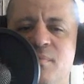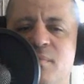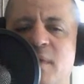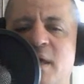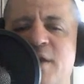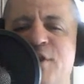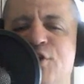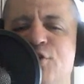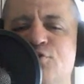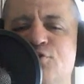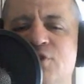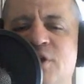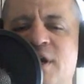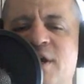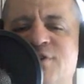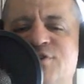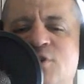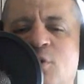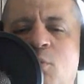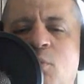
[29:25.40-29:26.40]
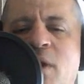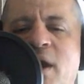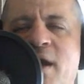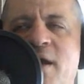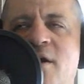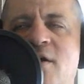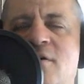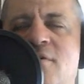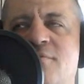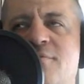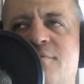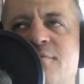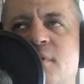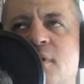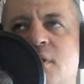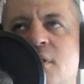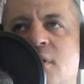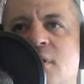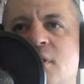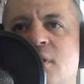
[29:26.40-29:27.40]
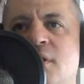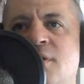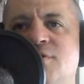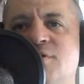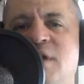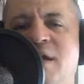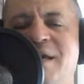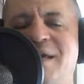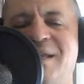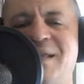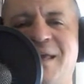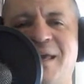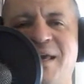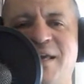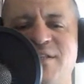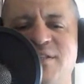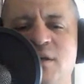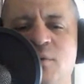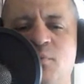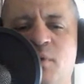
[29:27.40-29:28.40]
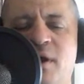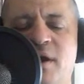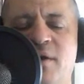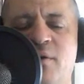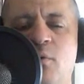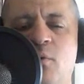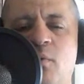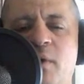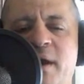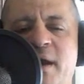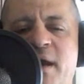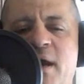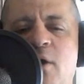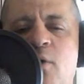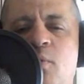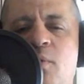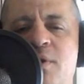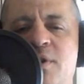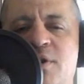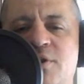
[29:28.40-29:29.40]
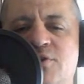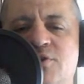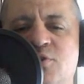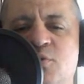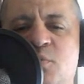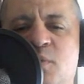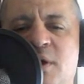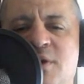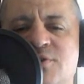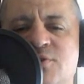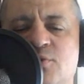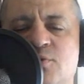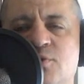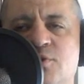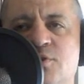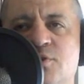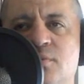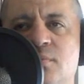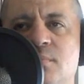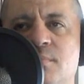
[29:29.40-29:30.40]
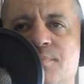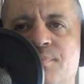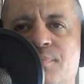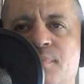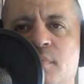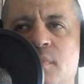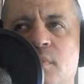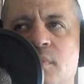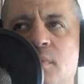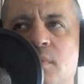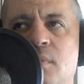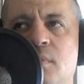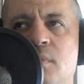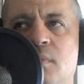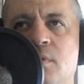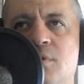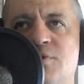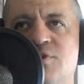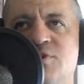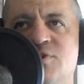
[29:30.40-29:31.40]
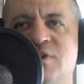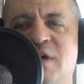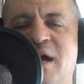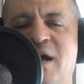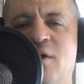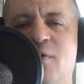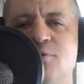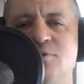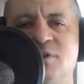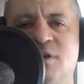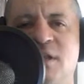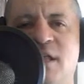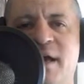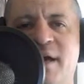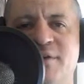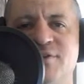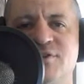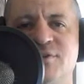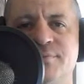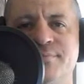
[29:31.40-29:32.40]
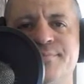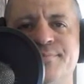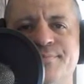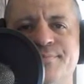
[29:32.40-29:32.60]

And usually it's a way of taking the easy way out when the two wrestlers' styles clash.